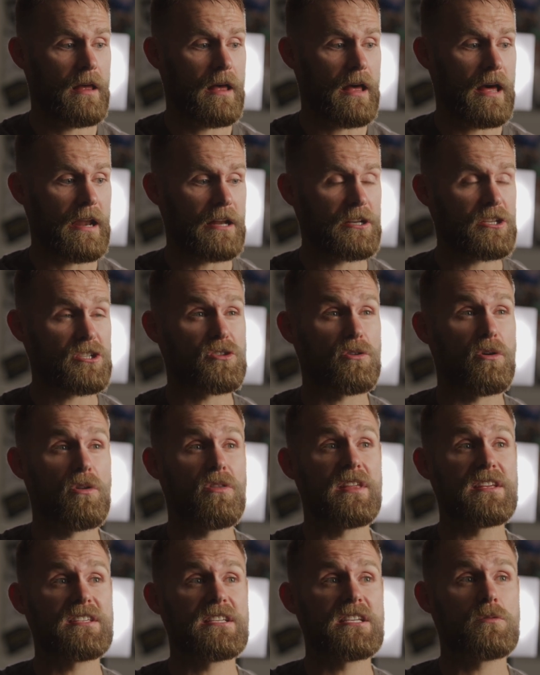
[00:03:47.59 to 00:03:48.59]
and I just thought,
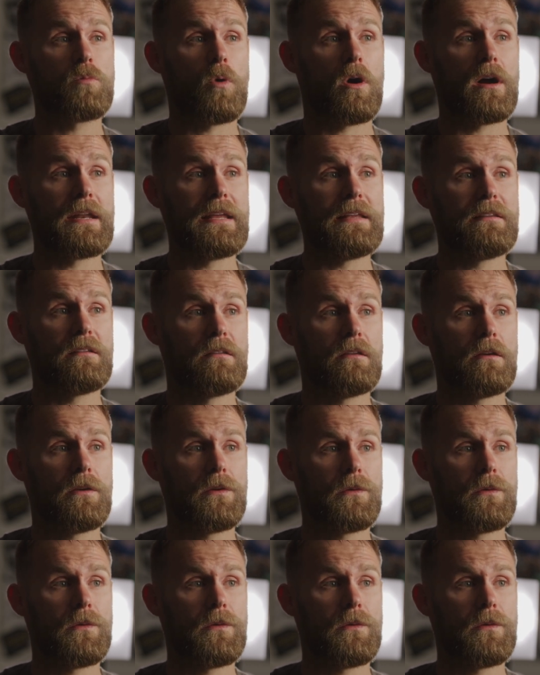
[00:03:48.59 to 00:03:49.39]
this is what I need to do